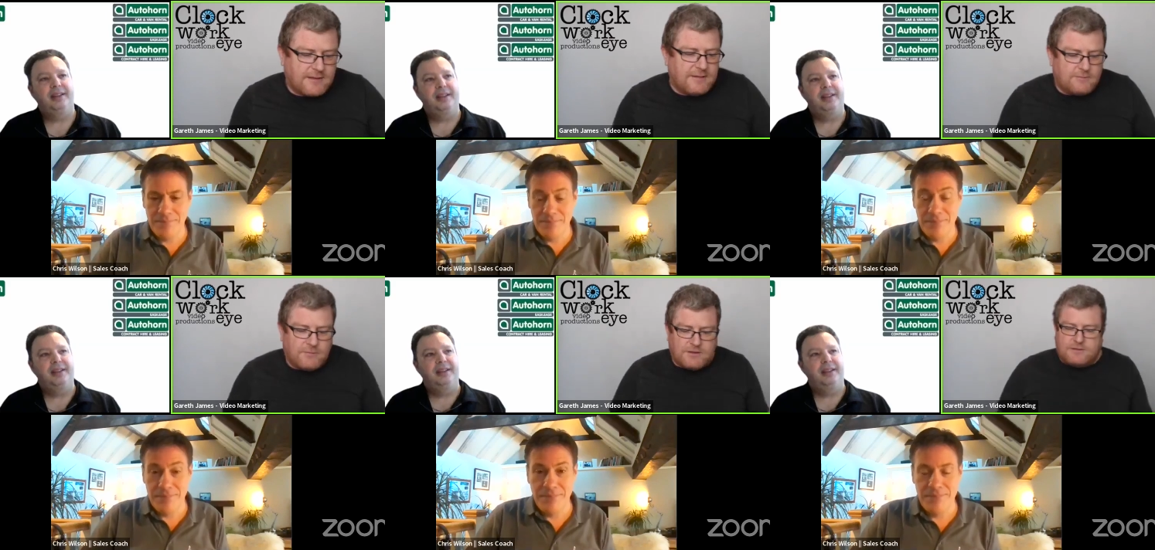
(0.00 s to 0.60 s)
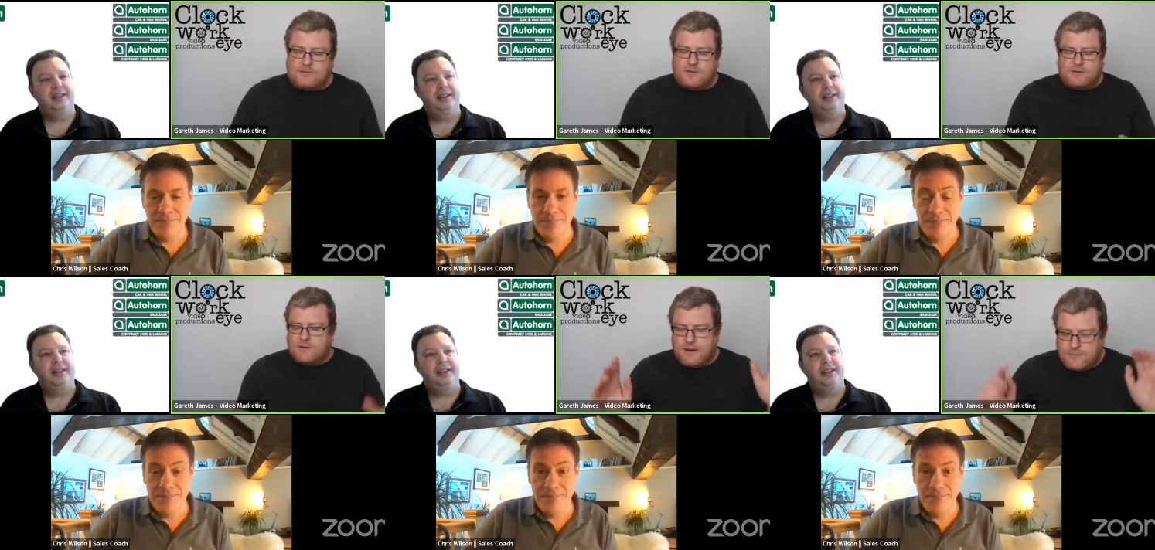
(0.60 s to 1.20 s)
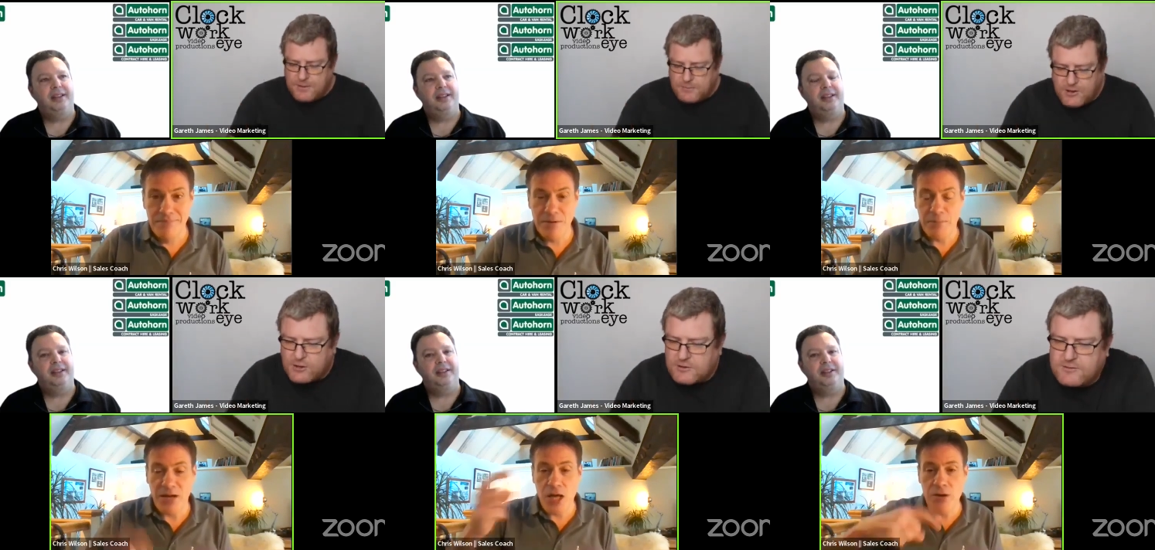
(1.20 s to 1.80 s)
Speaker 1: then when oh, anyway,
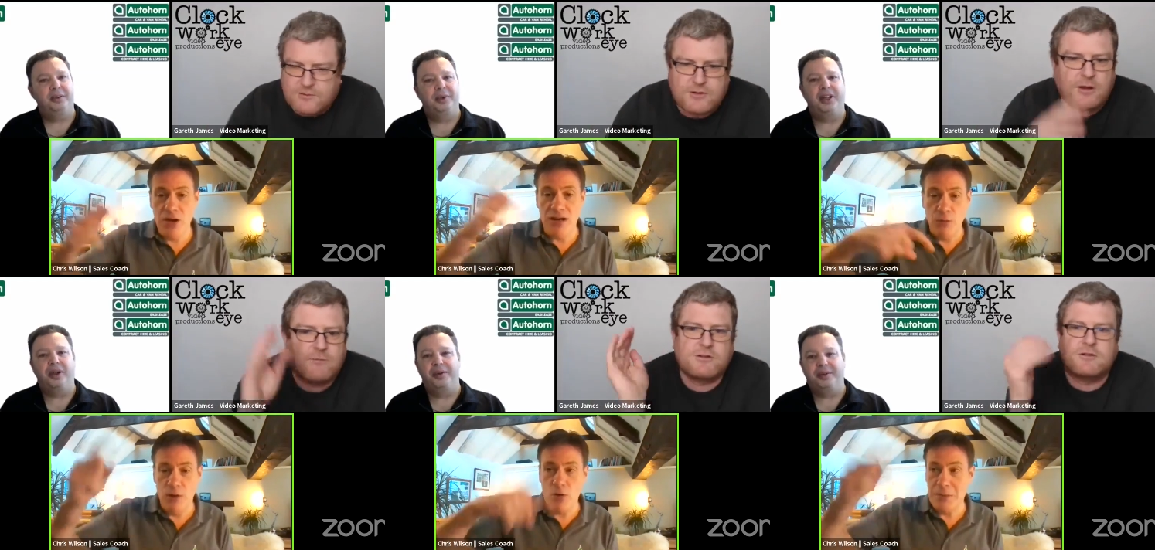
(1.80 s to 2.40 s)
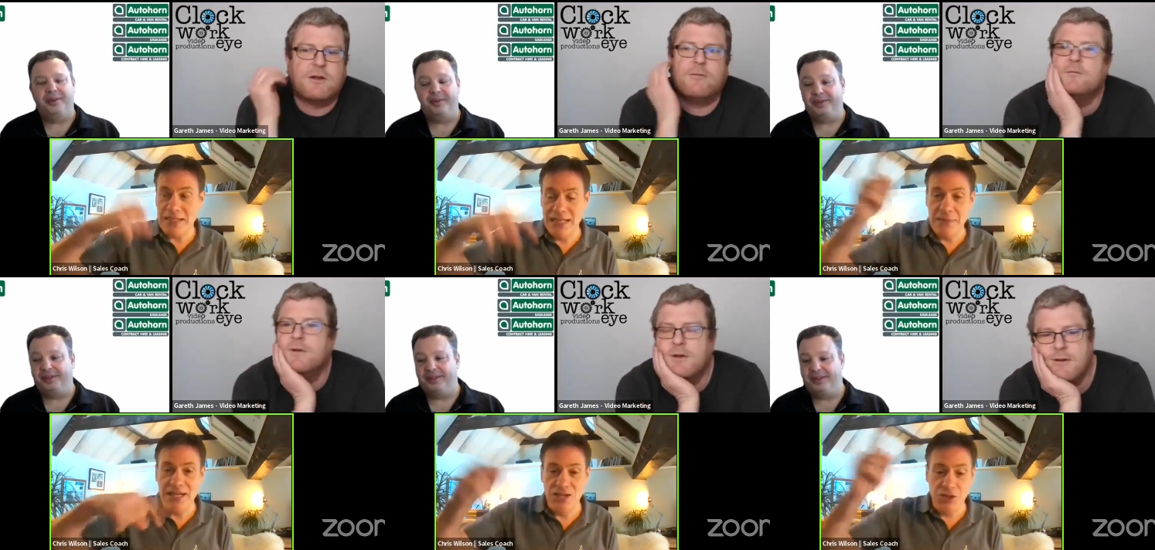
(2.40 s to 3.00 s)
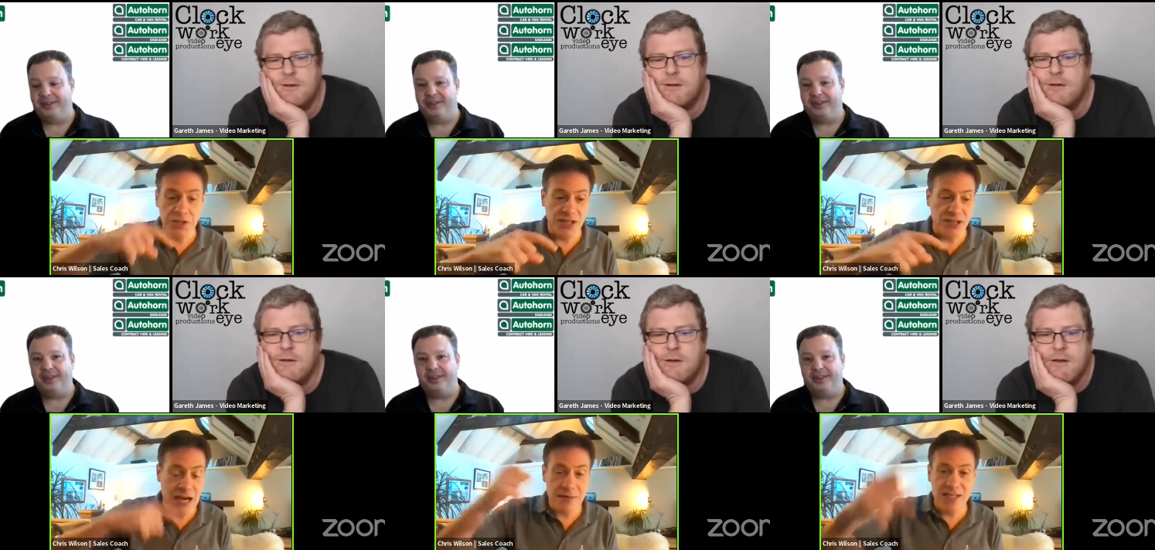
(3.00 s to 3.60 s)
by going on it, we're
Speaker 2: automatically out. making choices.
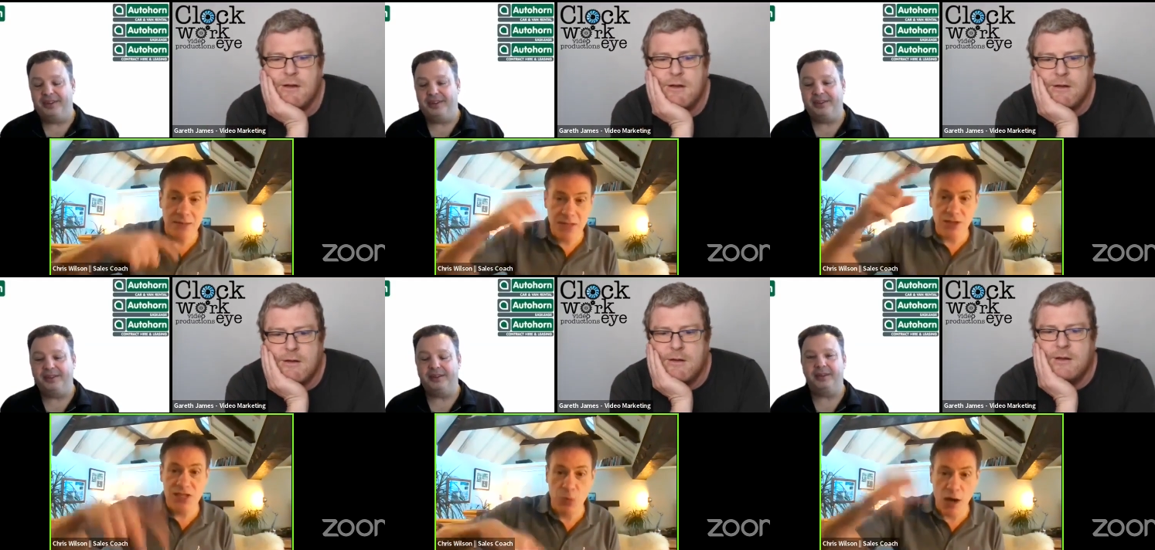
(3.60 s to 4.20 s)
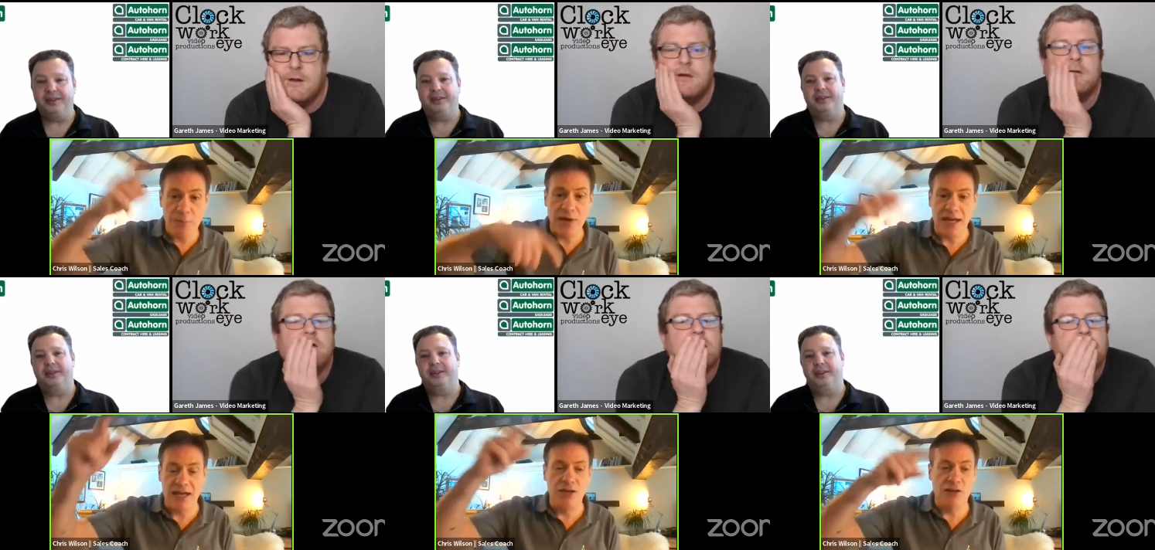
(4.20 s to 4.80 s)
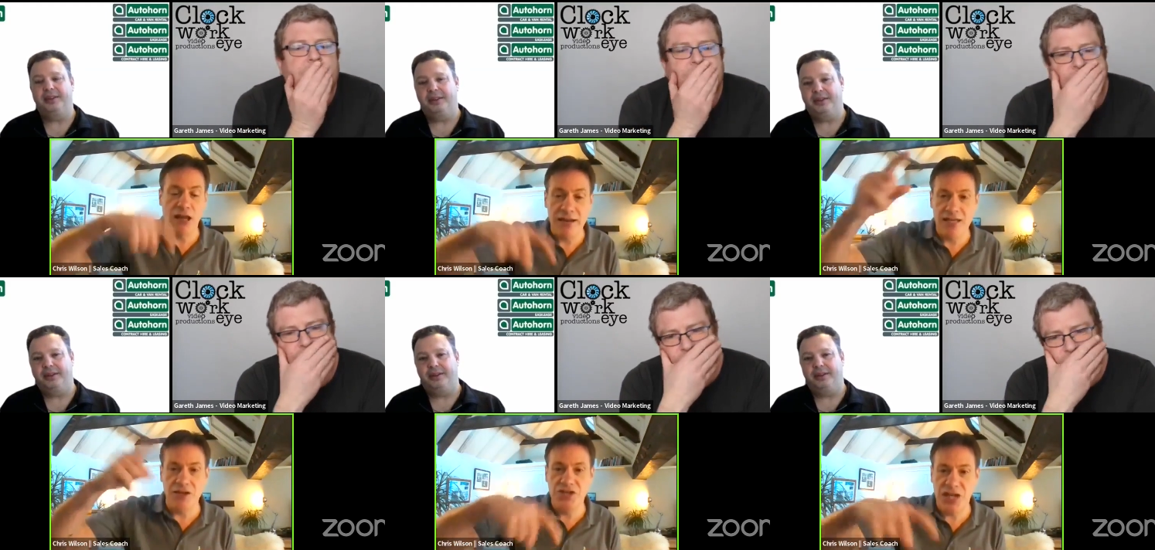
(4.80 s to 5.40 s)
You know, how many times are you swiping and you're
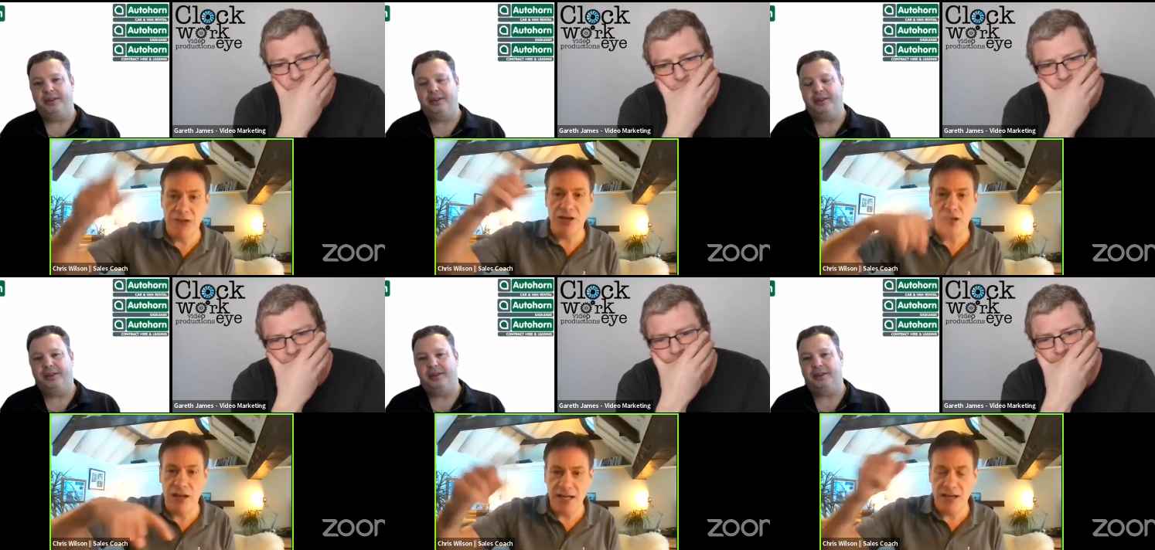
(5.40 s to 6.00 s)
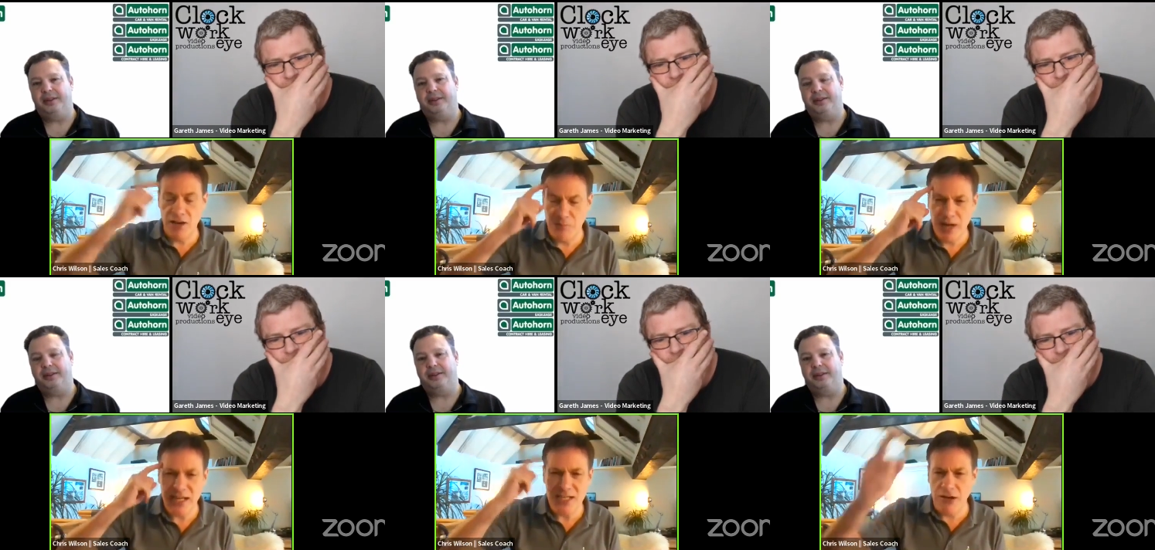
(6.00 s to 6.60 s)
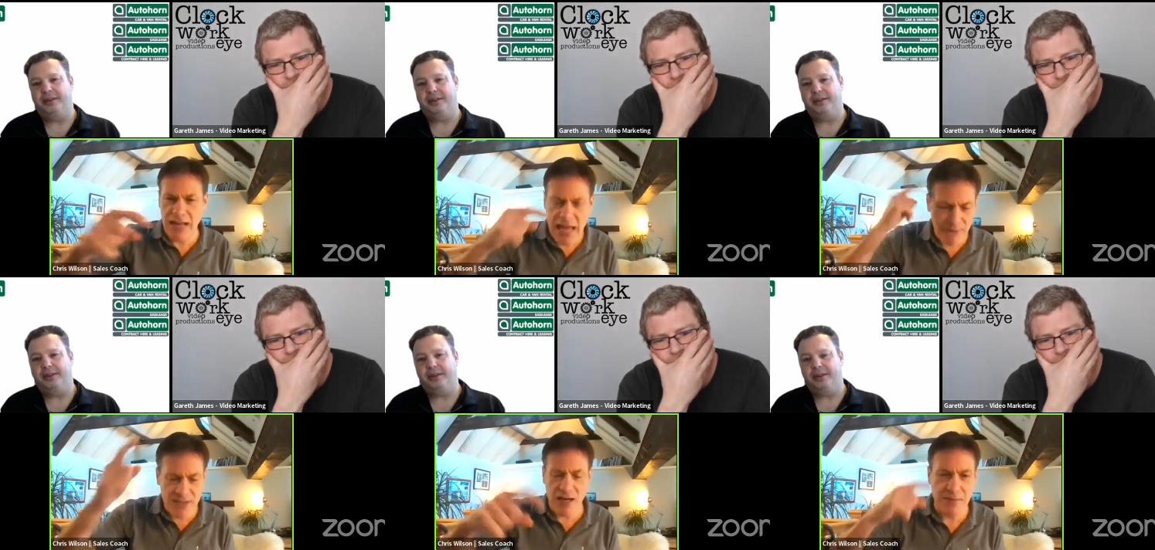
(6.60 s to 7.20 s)
liking, you're sharing, you're liking? Your brain's going
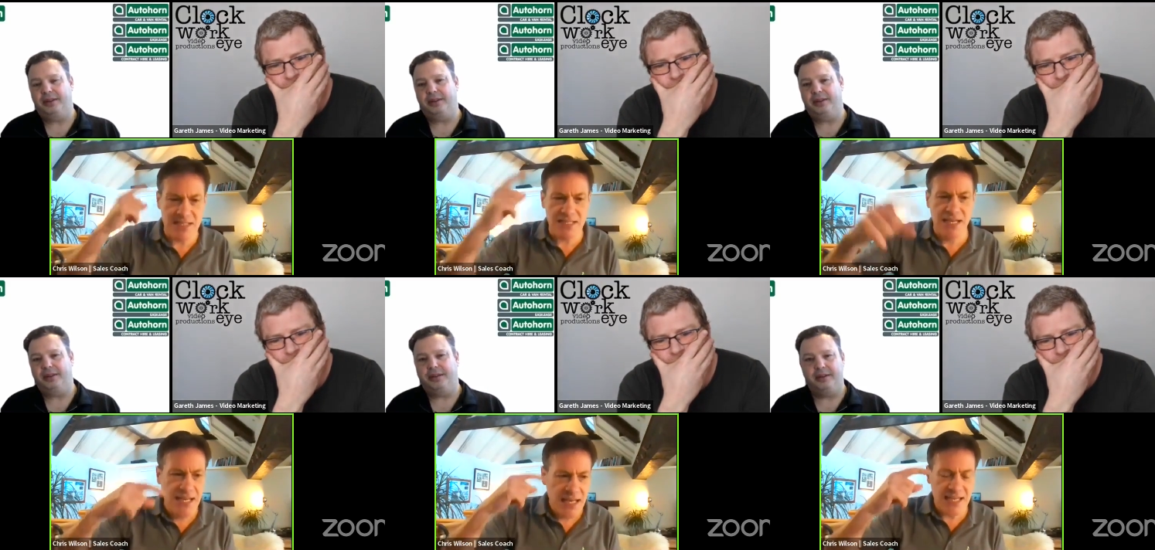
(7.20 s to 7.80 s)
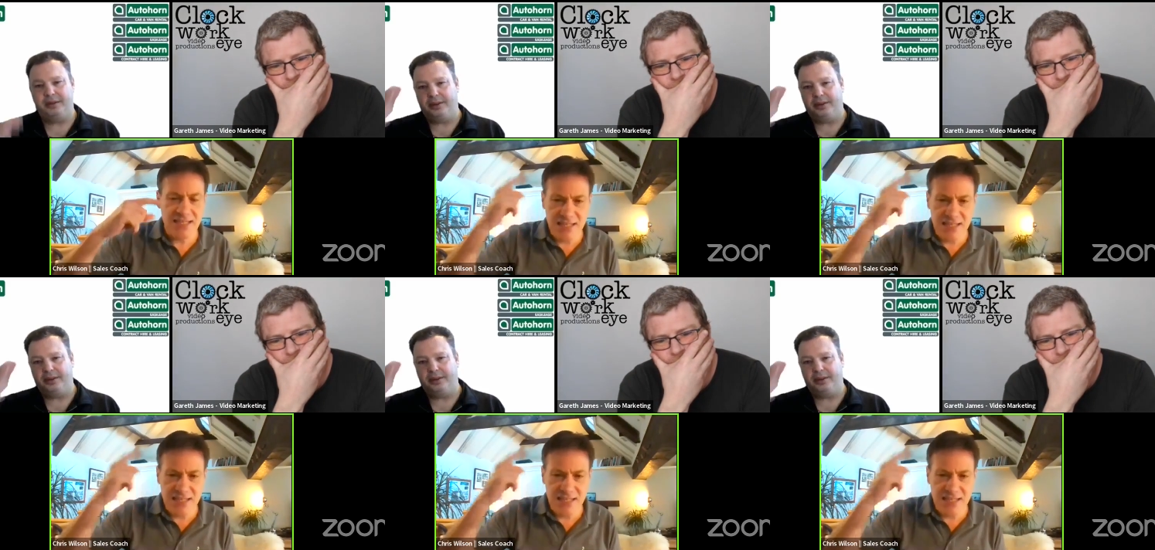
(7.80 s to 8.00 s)
every time. It's it's